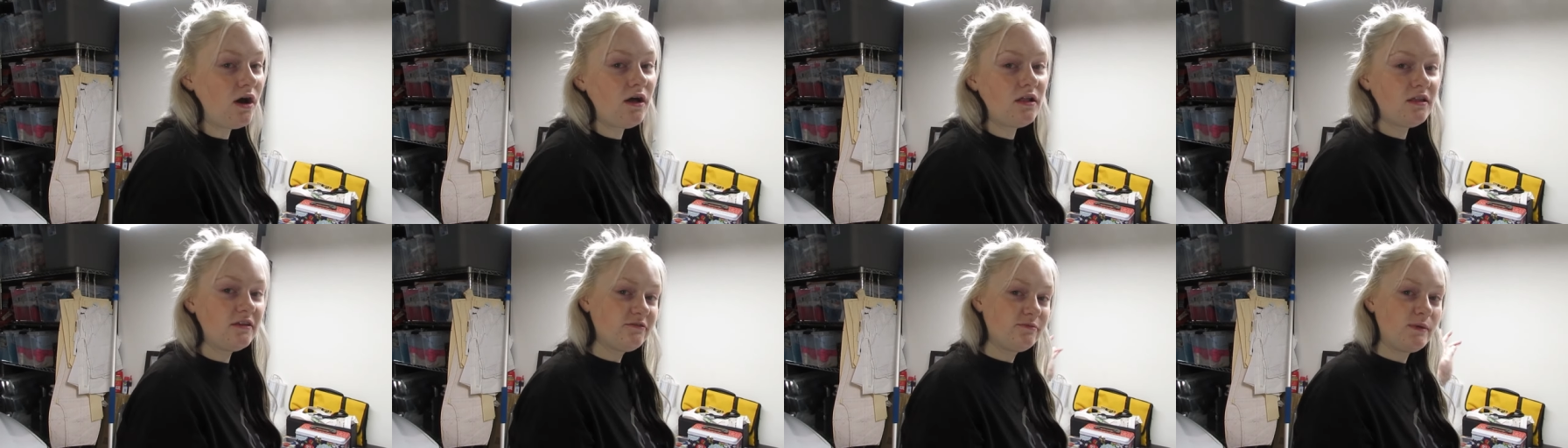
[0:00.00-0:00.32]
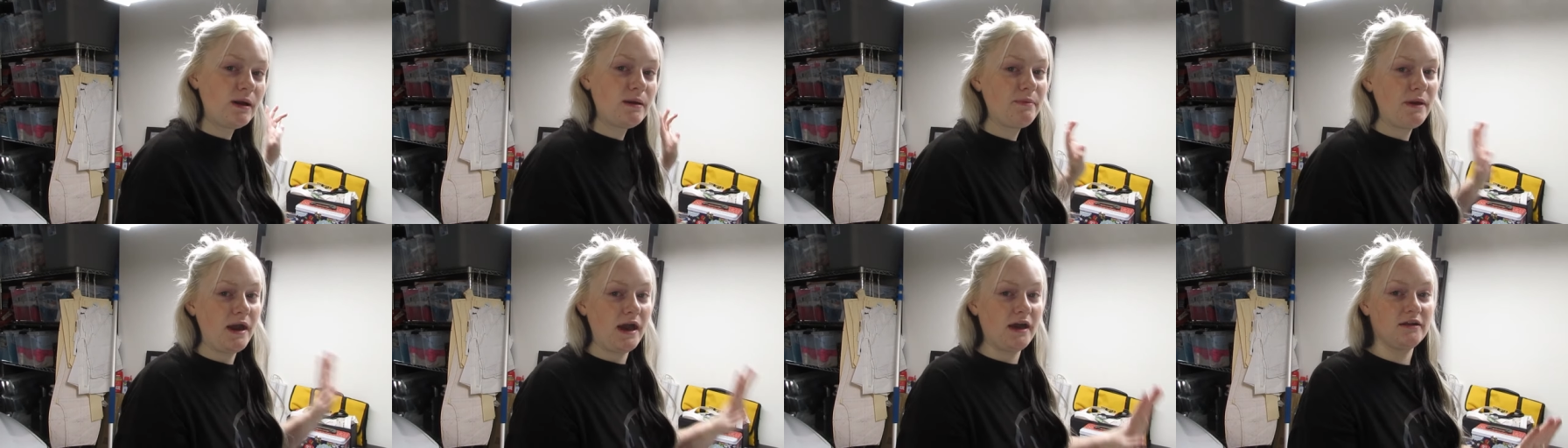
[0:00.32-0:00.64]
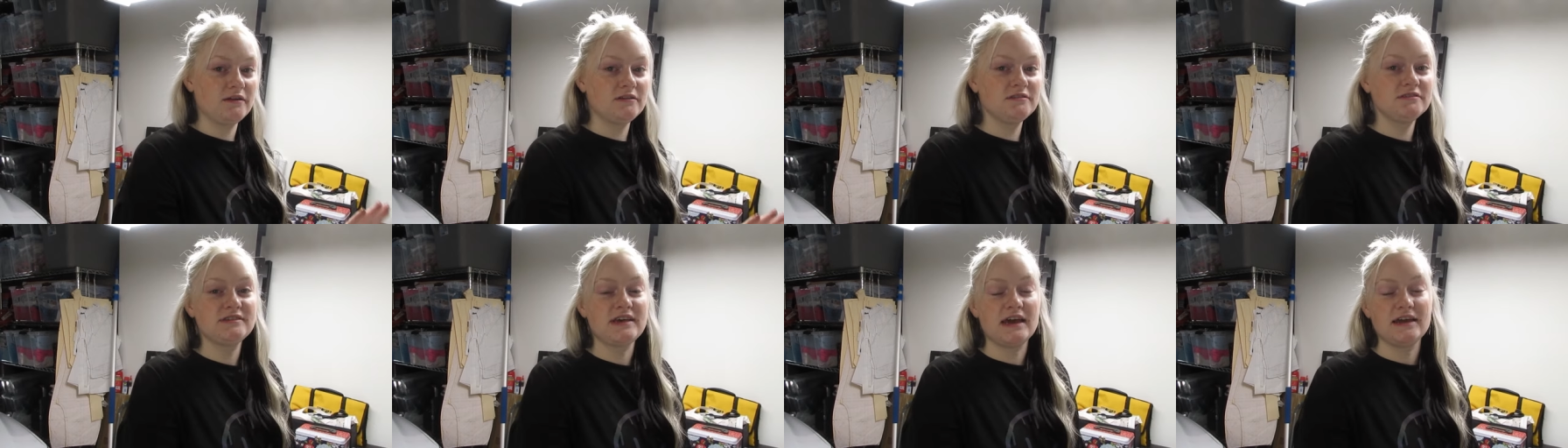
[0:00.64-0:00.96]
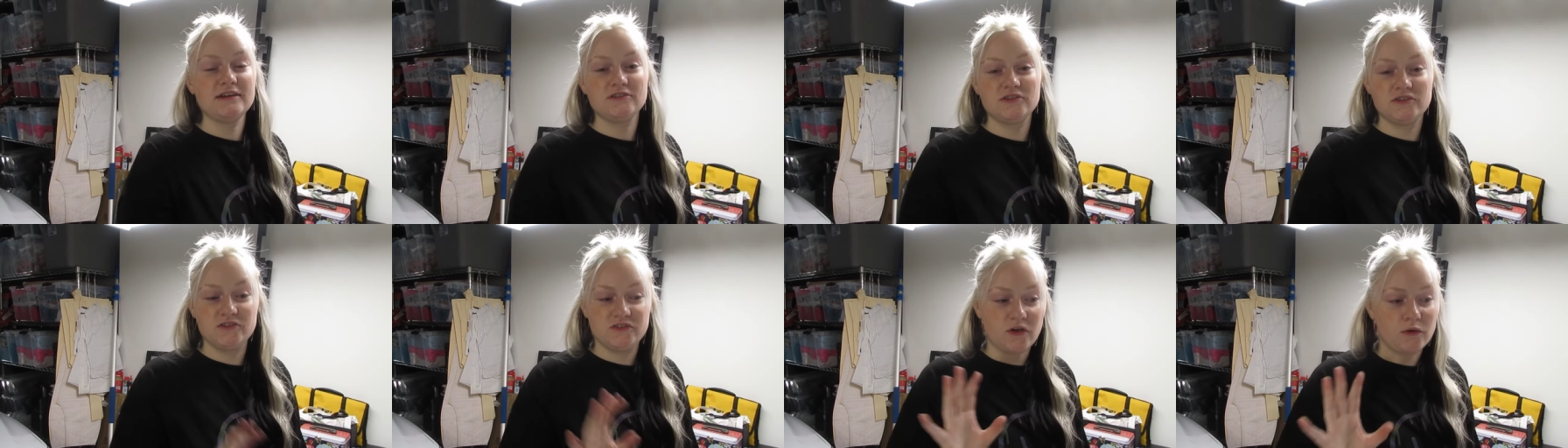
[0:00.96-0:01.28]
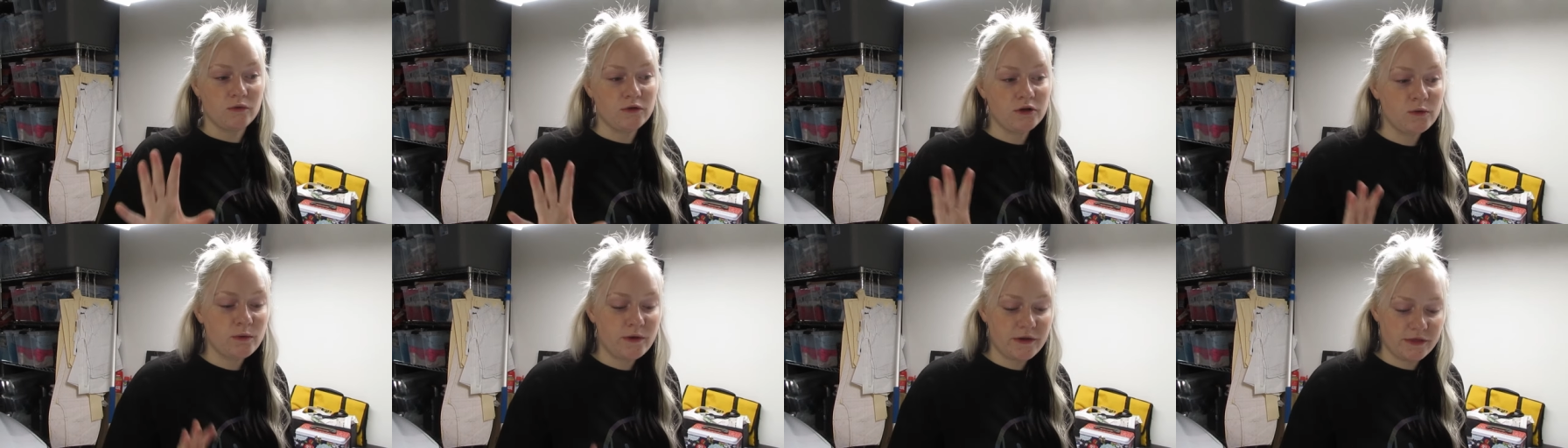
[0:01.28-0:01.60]
all of my patterns. I
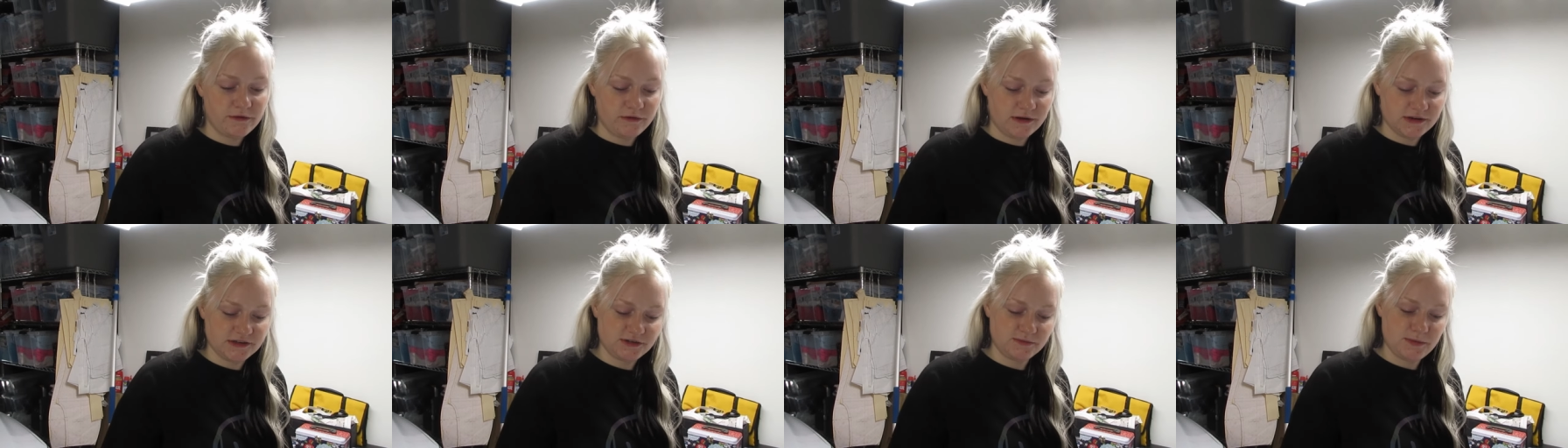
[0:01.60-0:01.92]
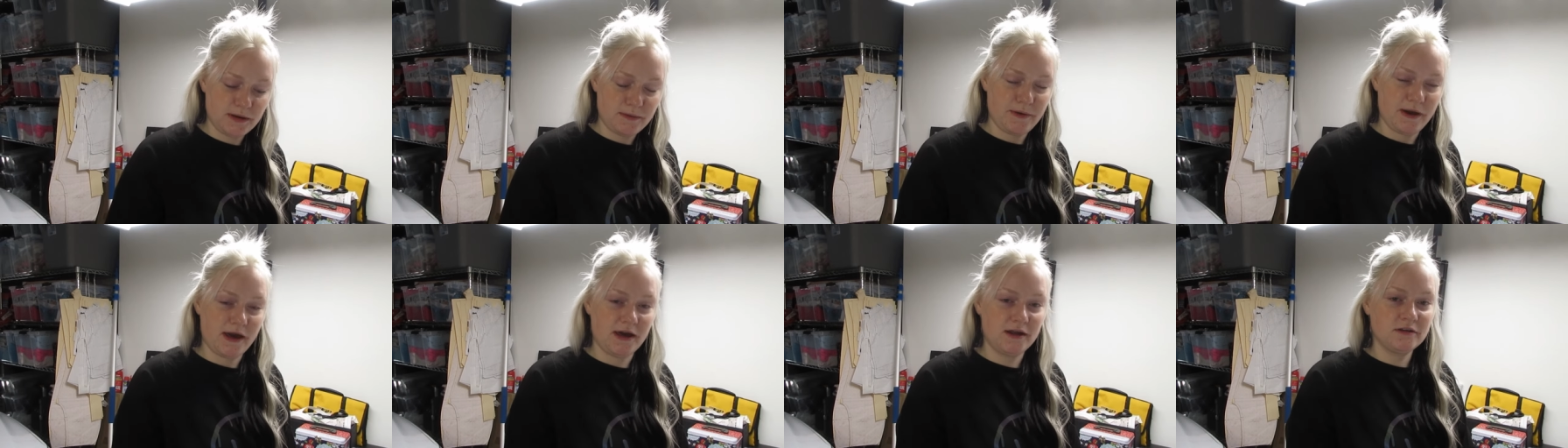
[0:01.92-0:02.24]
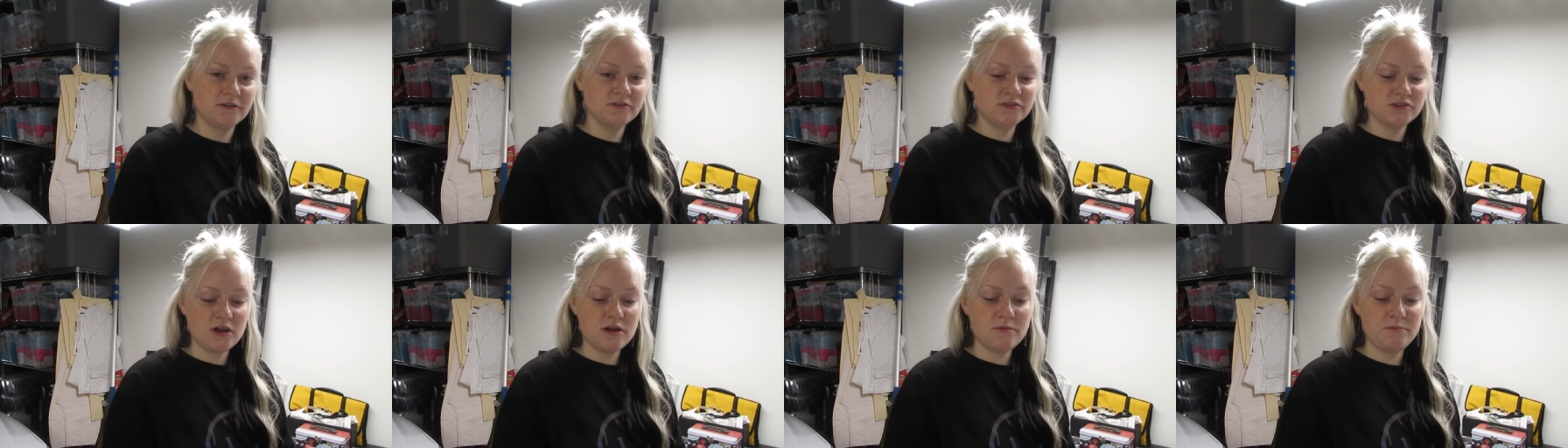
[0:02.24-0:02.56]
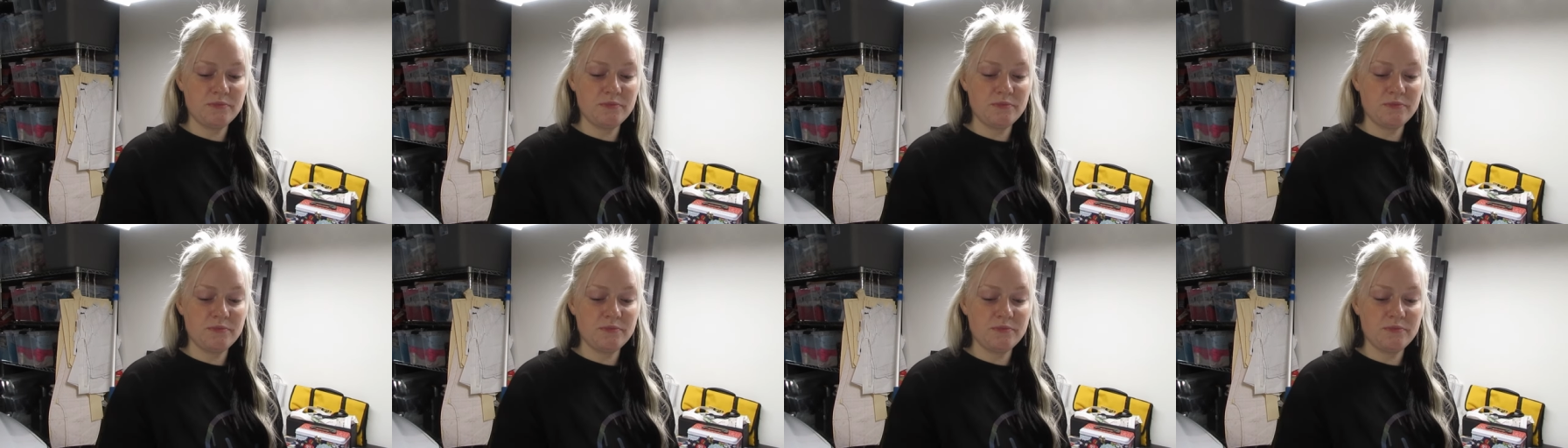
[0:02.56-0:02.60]
don't know where the rest of my patterns are,